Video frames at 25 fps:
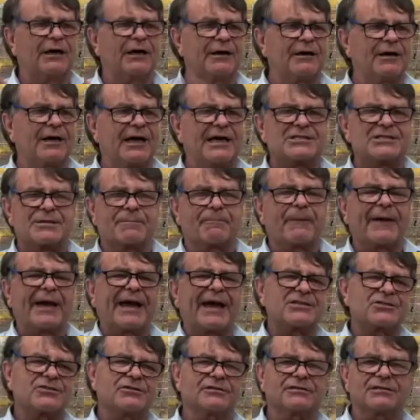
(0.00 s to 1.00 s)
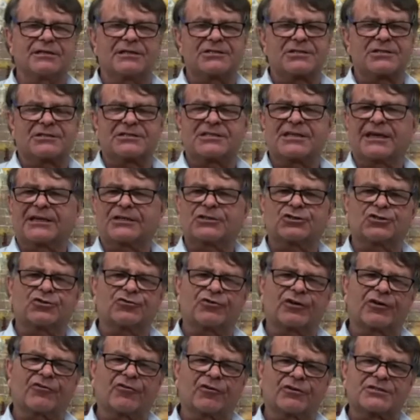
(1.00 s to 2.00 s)
as a pattern, as a texture
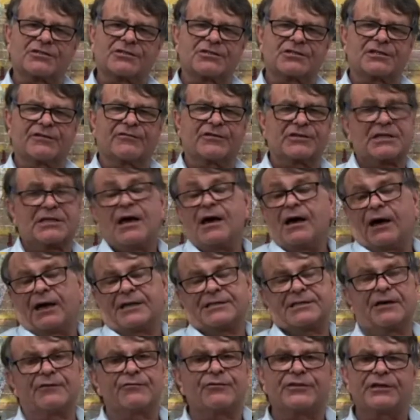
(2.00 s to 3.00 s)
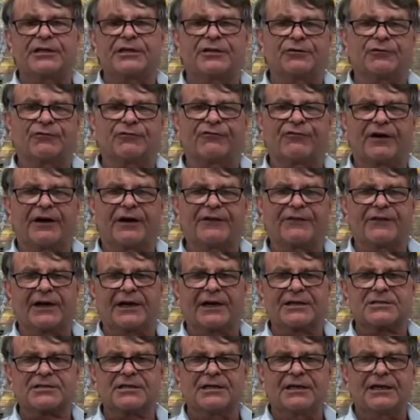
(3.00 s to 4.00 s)
across the surface. I don't think you'll find
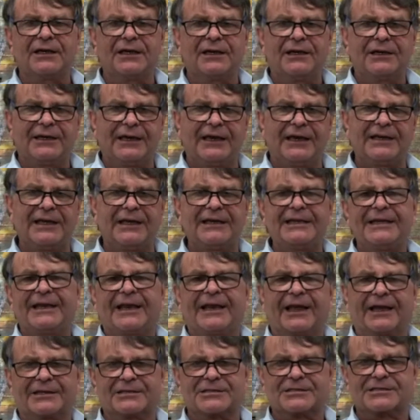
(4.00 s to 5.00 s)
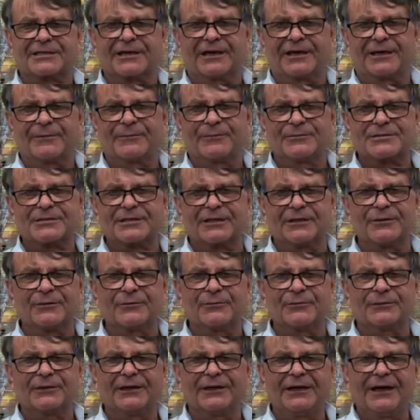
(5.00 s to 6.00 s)
that in any landscape. So
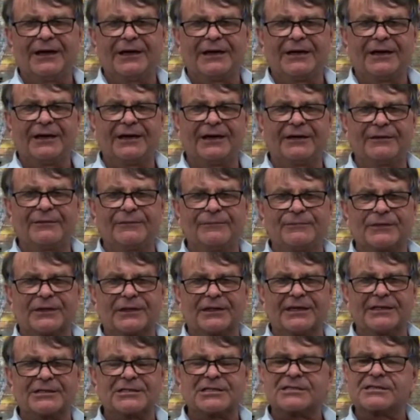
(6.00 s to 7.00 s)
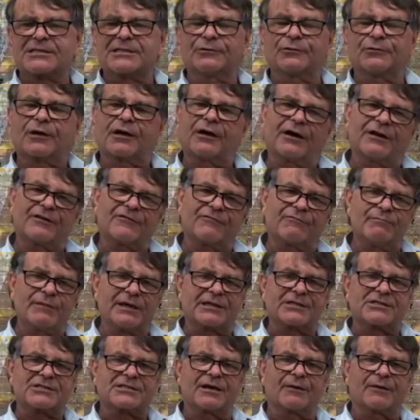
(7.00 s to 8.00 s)
it's still kind of
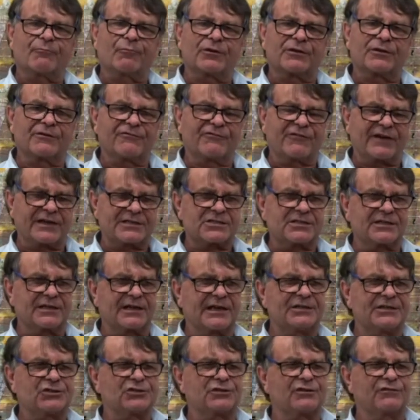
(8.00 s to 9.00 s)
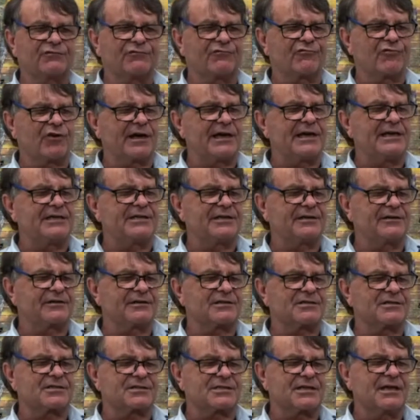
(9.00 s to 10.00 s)
mixed up with a fascination of
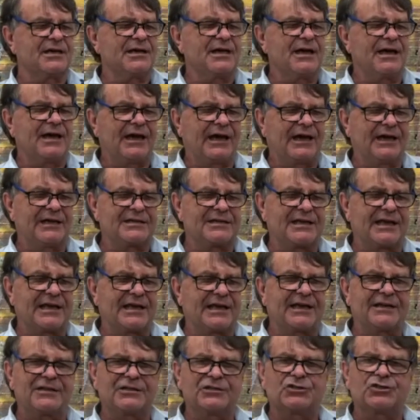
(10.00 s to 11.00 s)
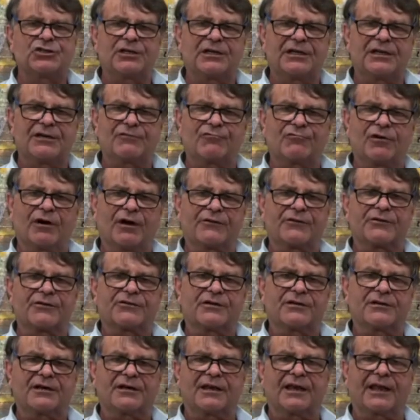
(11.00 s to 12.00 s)
radiance and energy rather
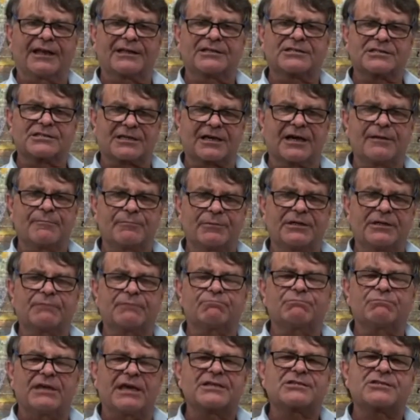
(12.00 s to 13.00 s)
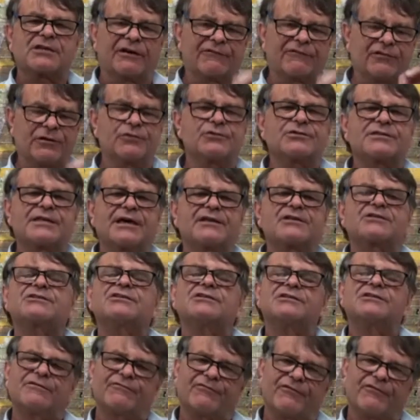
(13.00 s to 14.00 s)
than a landscape. But yes, I've used that as a
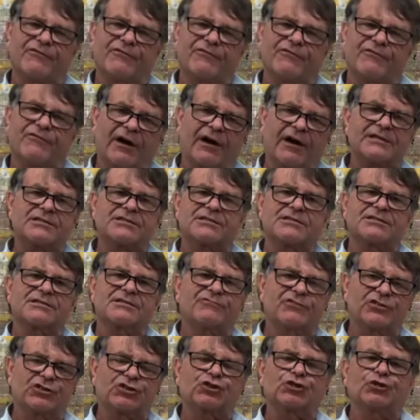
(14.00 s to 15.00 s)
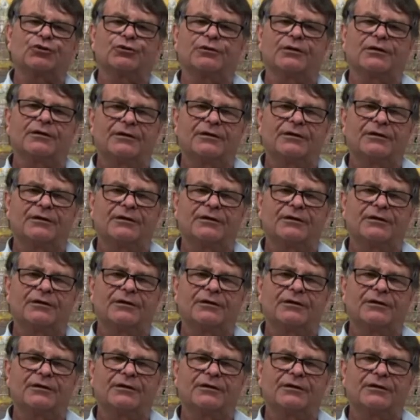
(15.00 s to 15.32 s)
device for sure.